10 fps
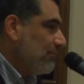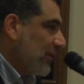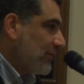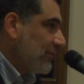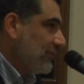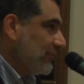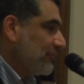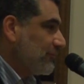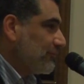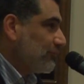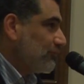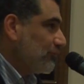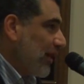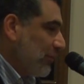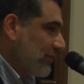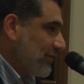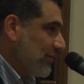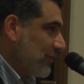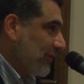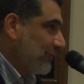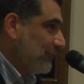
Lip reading: But I will say something.